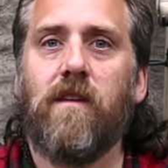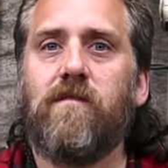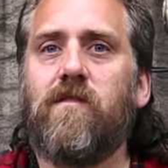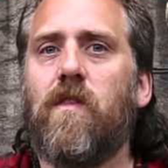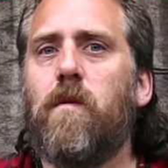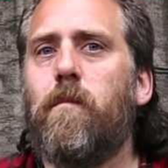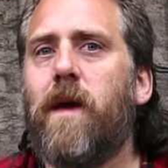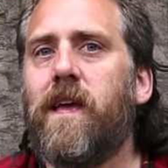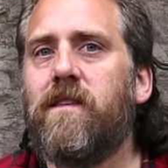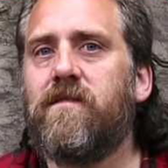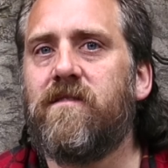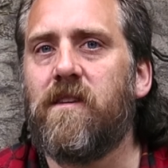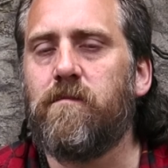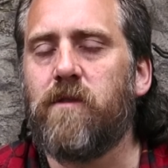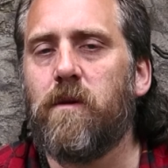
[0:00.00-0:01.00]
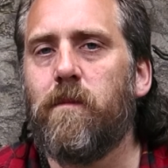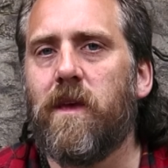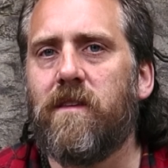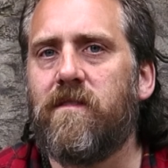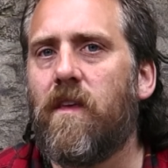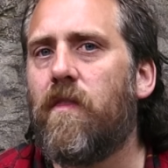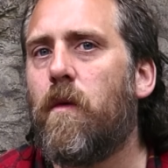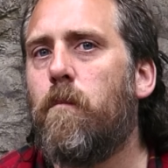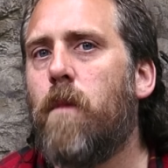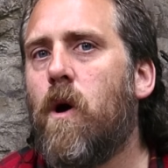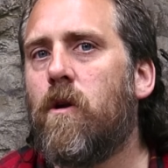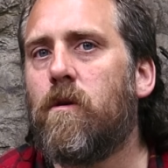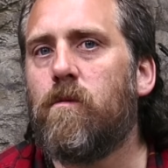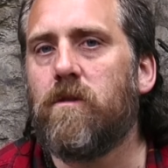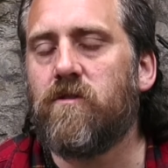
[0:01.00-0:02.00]
So the main symptom is that the
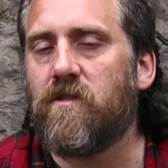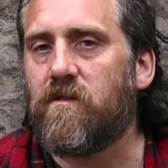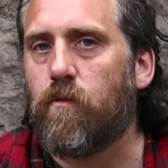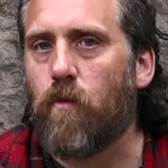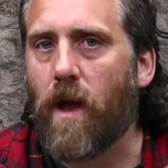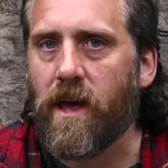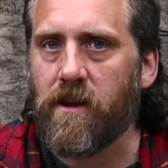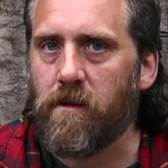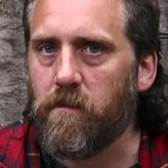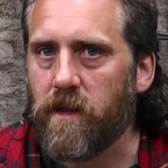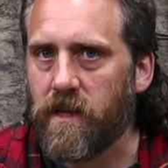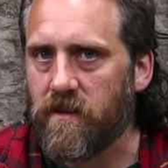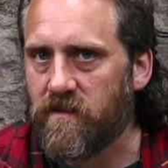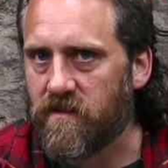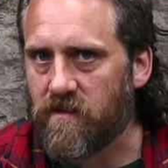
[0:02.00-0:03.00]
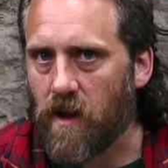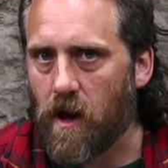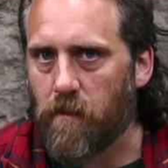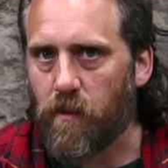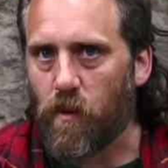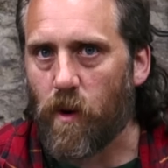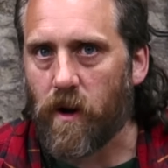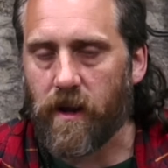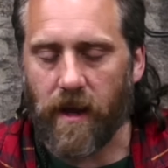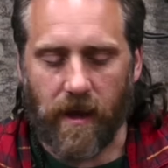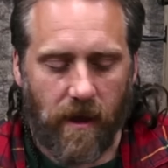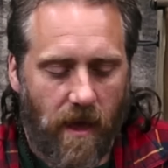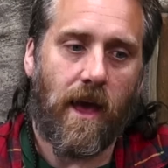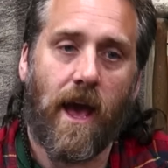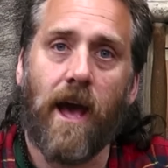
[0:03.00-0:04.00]
motor will just randomly stop working.
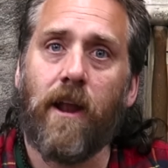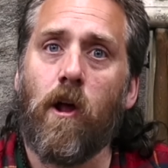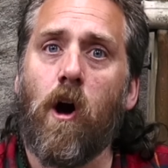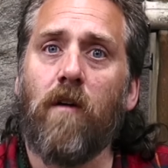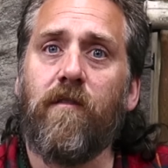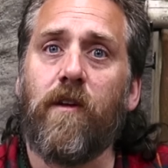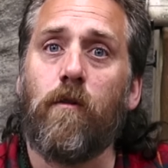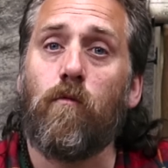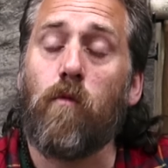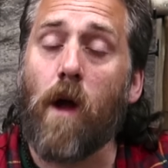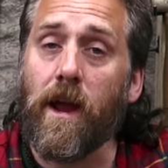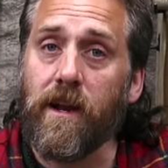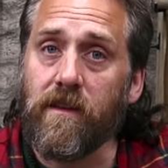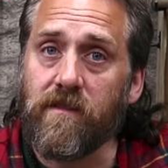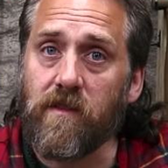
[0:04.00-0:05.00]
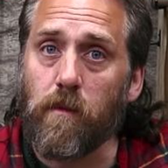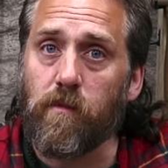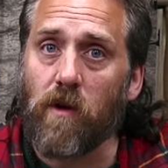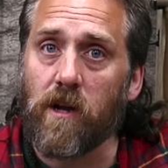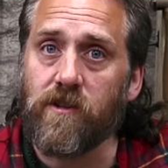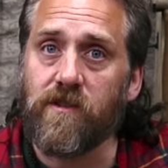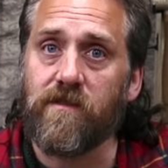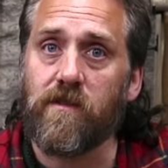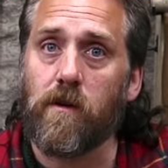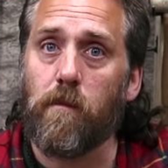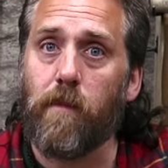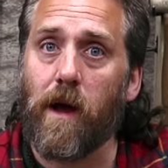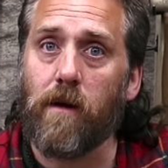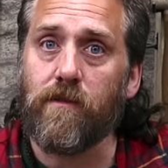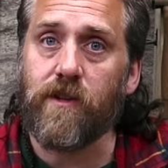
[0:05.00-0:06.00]
And often right as the brushes are
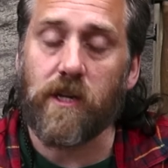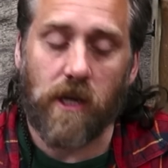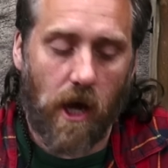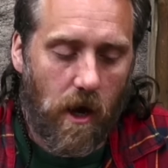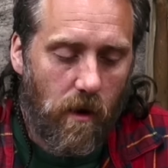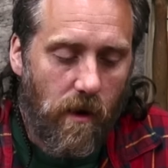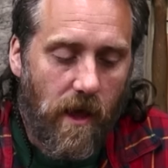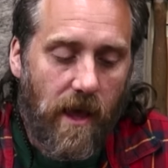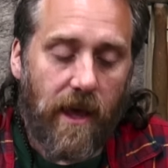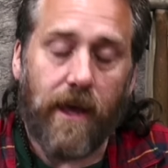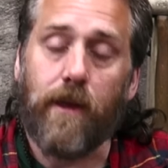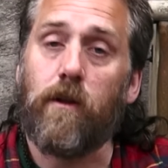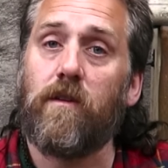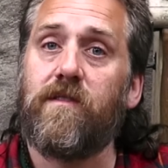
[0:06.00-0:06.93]
about to go, it'll